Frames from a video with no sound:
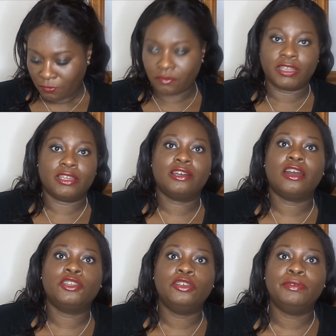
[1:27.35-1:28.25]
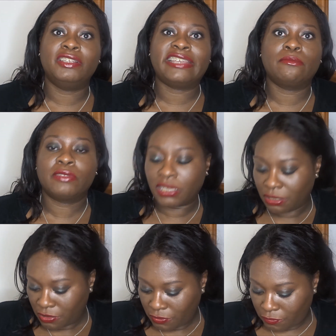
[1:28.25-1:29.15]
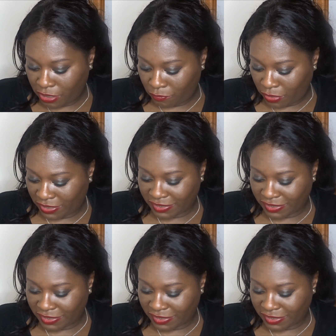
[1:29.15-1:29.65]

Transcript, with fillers: right I can't open the damn thing right, wait a